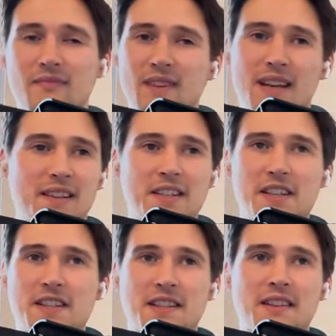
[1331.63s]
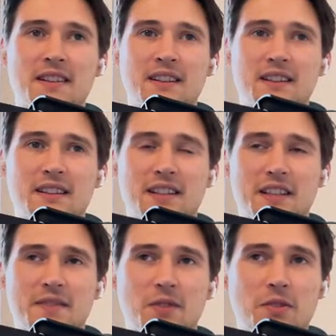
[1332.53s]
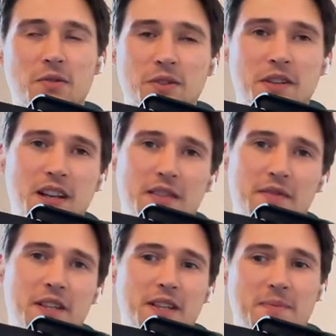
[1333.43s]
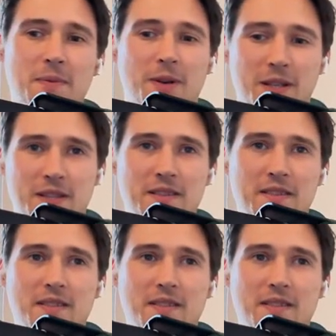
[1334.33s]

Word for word: and this is this is what you also get with experience.